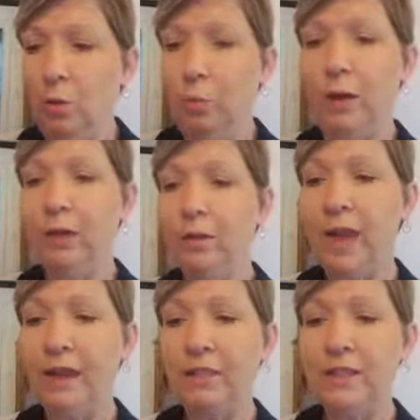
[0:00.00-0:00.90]
We are
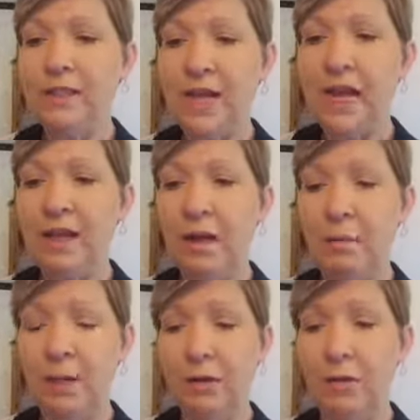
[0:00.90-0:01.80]
like the dead
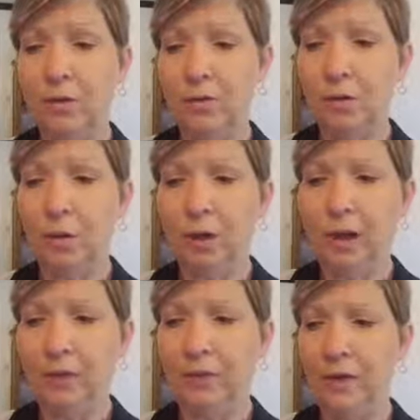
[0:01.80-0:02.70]
among those who are
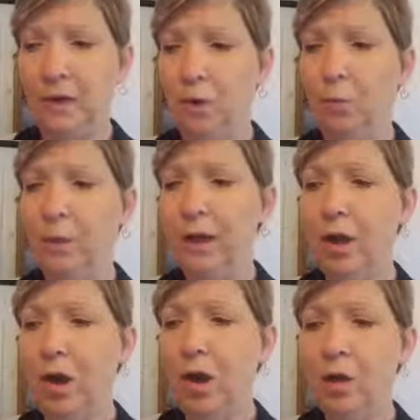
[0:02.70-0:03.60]
healthy. We
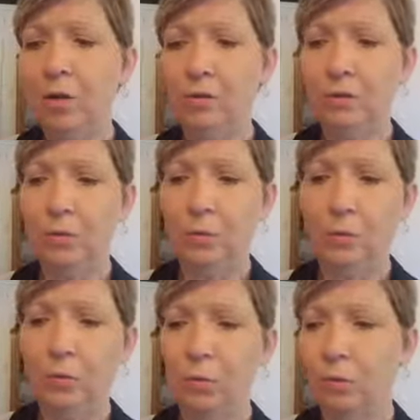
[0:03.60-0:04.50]
all
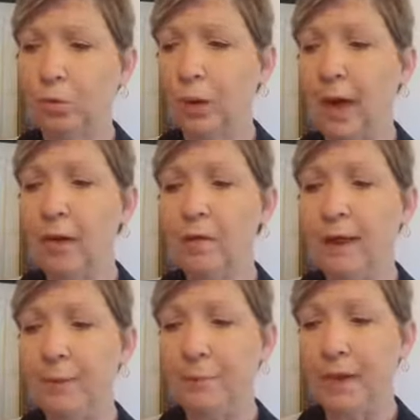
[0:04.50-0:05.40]
growl
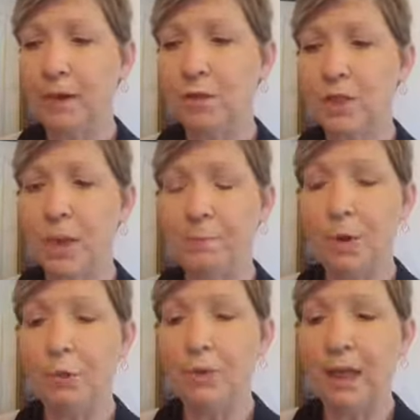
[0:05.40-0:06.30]
like bears and
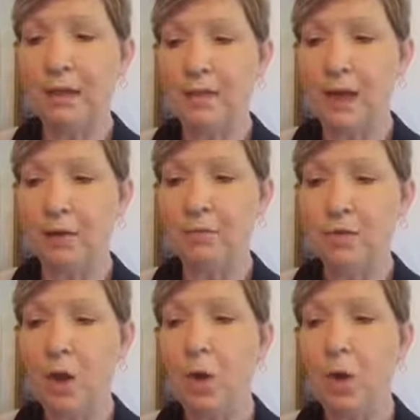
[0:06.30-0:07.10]
moan like doves.